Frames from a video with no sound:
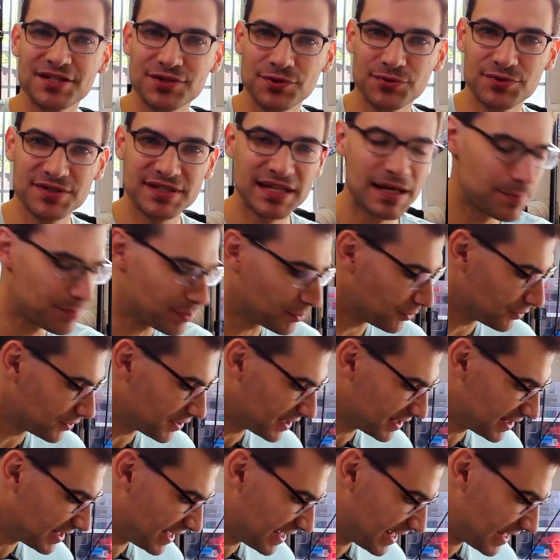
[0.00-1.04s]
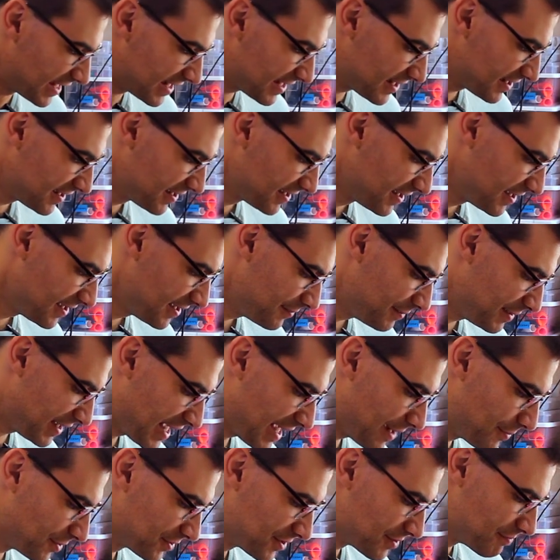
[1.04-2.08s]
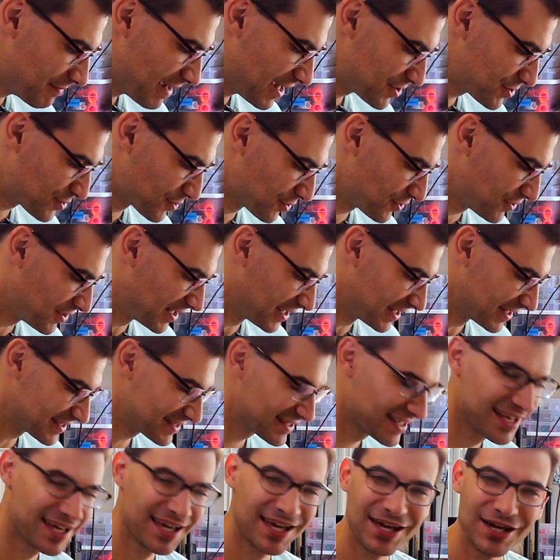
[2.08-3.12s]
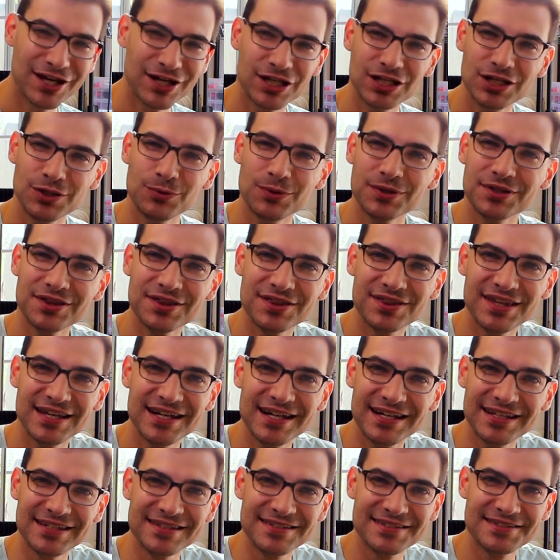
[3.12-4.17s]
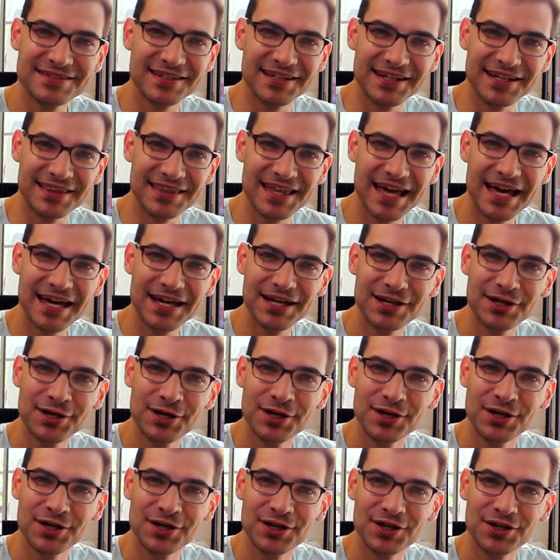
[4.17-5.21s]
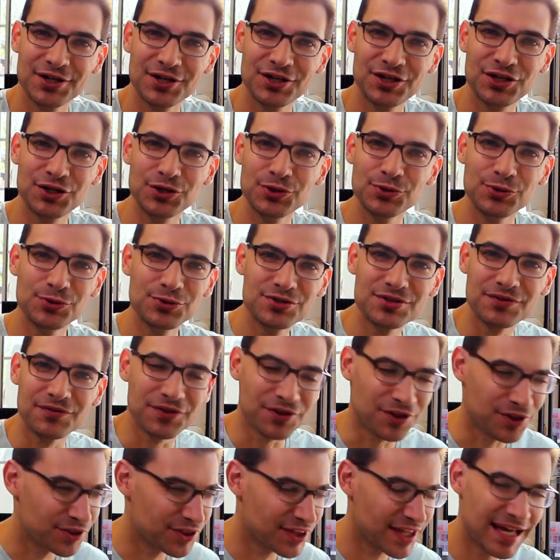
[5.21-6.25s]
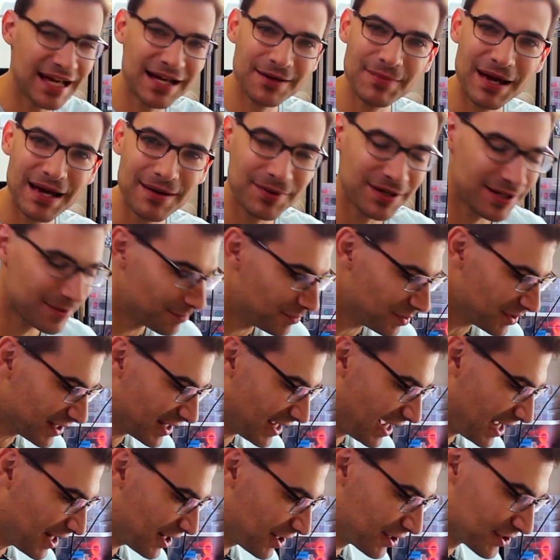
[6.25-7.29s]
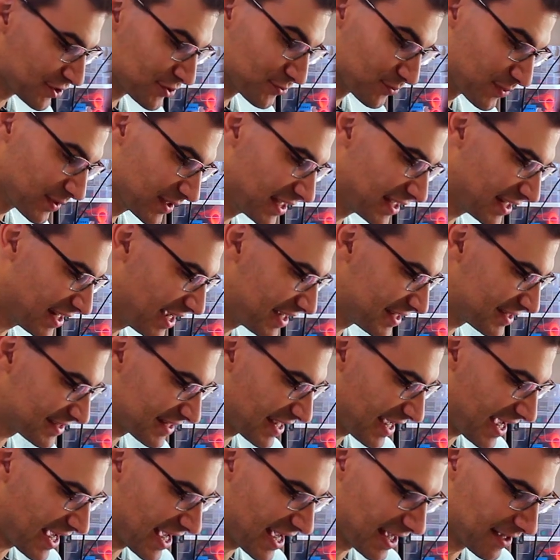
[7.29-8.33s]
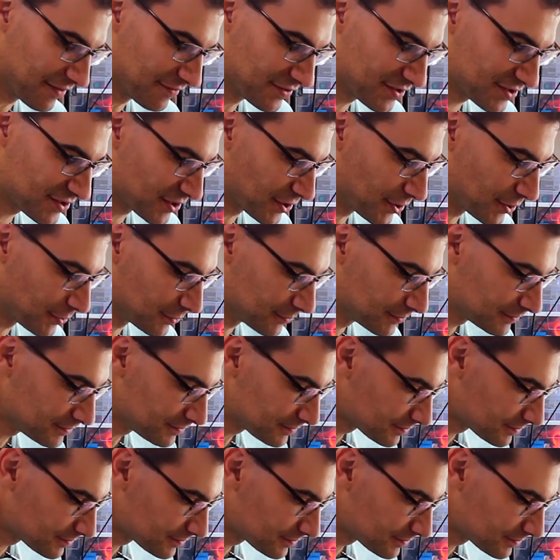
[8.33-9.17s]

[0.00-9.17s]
so simple that, like, being able to measure things, you wouldn't think is like that huge of a thing maybe, but I don't know, it's really nice to have. So